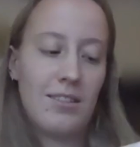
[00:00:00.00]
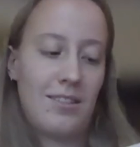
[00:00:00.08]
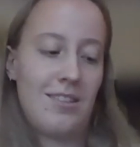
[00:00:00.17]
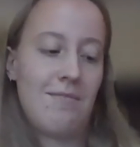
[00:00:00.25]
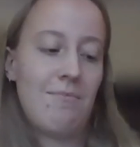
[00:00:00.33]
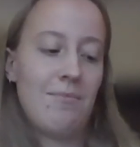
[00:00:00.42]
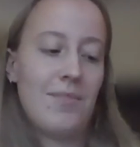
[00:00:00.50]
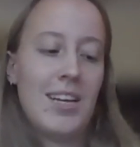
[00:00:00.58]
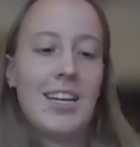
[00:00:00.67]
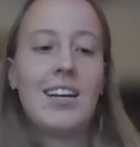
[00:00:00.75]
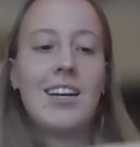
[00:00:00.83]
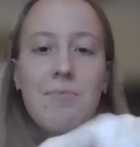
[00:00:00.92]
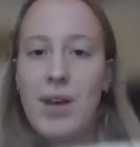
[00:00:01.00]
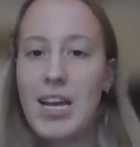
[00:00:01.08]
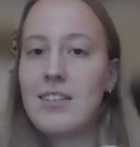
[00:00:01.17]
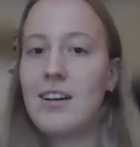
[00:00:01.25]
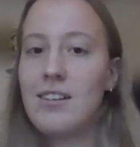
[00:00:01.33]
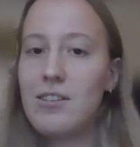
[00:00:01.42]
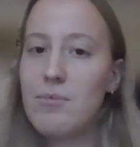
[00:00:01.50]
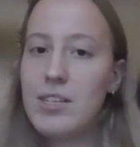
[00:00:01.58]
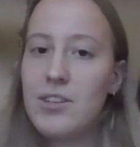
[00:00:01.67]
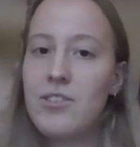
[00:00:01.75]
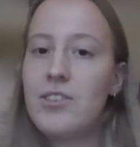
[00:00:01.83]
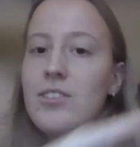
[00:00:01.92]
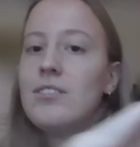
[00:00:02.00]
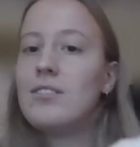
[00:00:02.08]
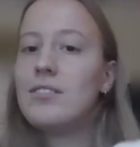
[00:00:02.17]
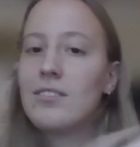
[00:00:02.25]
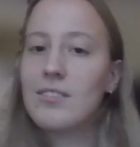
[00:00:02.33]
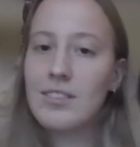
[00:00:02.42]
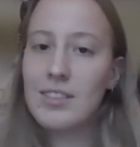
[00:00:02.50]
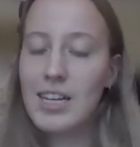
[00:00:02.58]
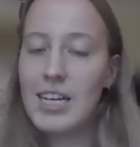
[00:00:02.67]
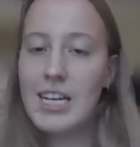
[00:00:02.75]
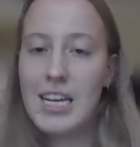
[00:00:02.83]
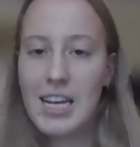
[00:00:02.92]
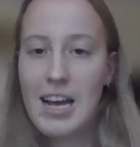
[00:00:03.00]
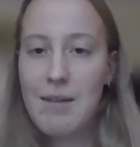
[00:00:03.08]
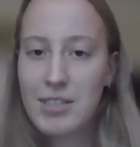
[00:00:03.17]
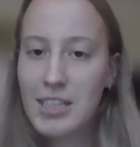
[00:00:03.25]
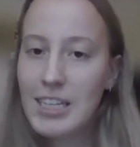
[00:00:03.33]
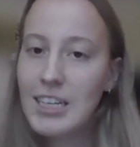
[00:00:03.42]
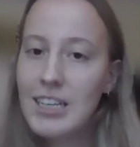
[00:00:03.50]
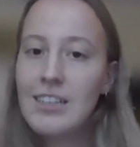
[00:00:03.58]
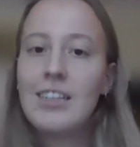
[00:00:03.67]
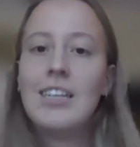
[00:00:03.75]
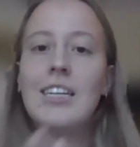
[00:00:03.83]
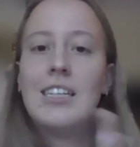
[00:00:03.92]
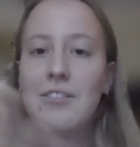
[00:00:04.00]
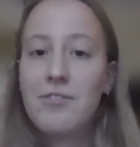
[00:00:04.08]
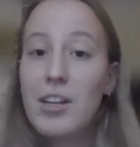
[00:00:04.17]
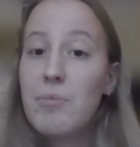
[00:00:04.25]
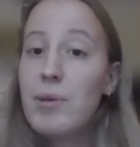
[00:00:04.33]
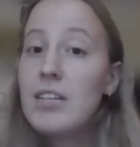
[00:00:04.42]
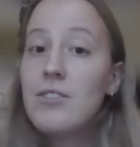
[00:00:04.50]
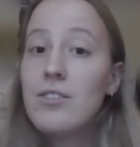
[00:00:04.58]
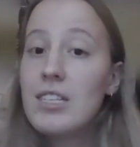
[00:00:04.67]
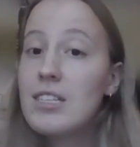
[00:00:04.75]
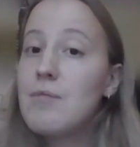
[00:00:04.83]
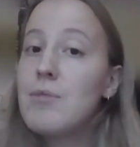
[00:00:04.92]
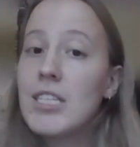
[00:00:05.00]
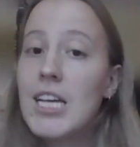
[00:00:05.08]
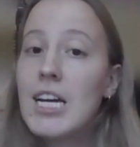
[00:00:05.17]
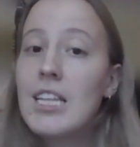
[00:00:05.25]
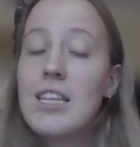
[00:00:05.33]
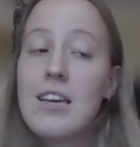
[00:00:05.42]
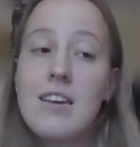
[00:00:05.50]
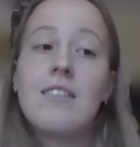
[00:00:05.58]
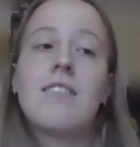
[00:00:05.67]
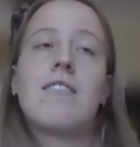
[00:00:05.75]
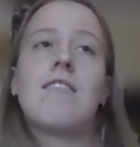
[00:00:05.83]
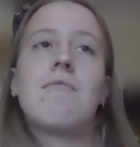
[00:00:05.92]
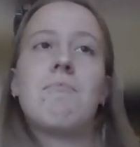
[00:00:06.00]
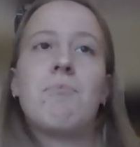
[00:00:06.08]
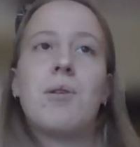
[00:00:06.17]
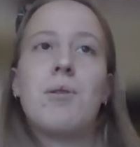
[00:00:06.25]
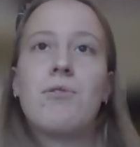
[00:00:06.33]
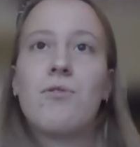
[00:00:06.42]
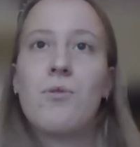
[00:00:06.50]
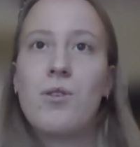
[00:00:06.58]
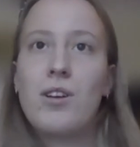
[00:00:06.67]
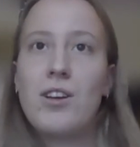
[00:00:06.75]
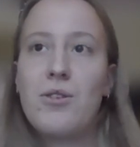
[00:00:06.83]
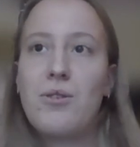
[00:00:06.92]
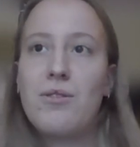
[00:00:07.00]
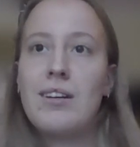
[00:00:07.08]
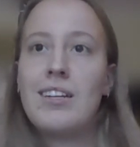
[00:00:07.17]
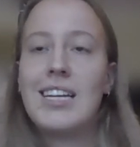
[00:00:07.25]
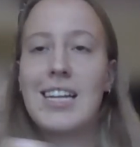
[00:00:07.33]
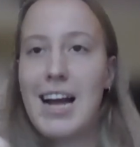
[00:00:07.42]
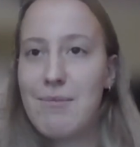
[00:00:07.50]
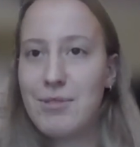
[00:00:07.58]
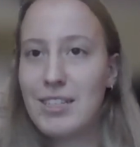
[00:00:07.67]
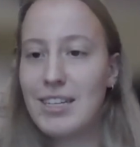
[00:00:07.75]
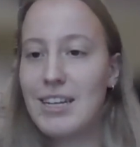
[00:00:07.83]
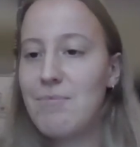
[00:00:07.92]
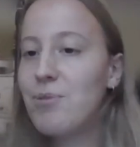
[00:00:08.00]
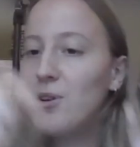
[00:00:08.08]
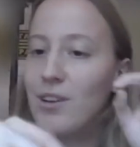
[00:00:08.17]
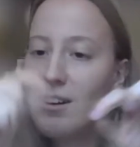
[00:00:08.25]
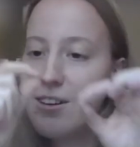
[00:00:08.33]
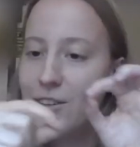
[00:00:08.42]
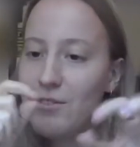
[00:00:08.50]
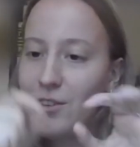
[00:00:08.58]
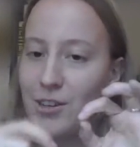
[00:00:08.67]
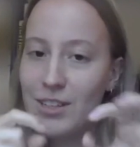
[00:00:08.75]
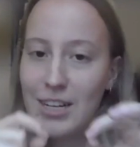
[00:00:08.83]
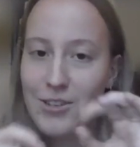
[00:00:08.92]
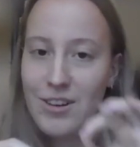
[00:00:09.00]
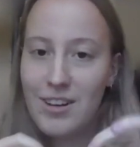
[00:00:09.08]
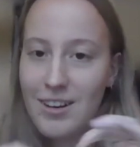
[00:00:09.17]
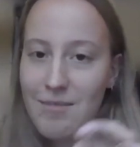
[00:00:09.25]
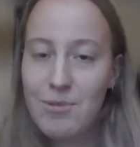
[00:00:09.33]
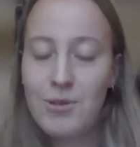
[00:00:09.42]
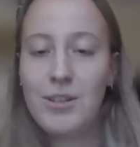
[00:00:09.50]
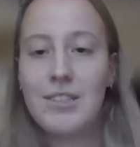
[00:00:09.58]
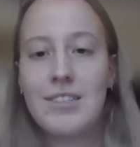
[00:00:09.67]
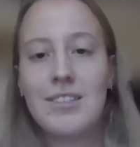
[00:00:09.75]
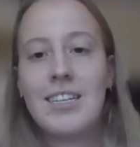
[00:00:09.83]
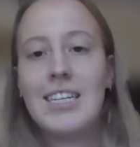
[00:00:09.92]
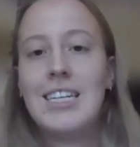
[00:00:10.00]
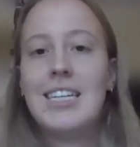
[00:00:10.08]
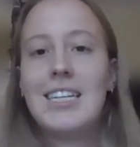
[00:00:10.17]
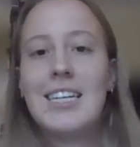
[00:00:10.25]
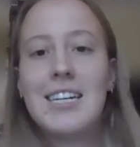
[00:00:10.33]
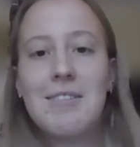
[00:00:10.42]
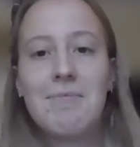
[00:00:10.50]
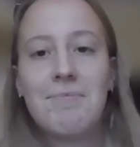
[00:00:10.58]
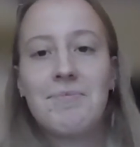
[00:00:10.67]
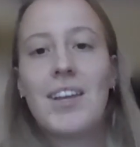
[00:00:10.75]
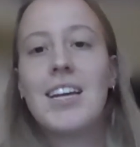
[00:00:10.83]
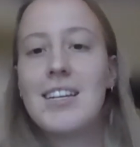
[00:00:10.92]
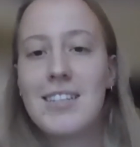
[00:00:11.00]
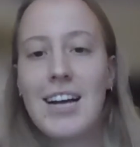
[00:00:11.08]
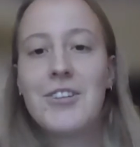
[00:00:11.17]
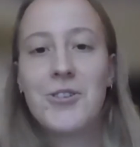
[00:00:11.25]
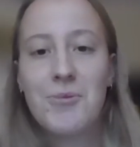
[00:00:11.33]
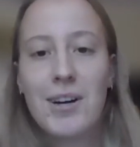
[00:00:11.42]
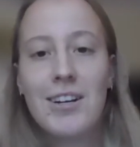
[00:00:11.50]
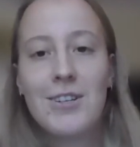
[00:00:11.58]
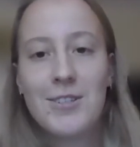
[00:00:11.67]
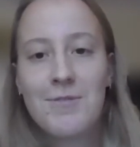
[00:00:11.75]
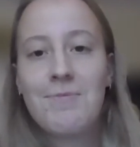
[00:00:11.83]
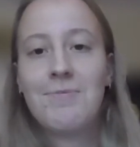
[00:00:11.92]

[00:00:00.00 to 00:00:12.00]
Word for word: Um, paint on your material, uh, encapsulate it, flip it, do the same exact thing, um, but before you encapsulate it, put on all of your electronic components um, and attach your wires.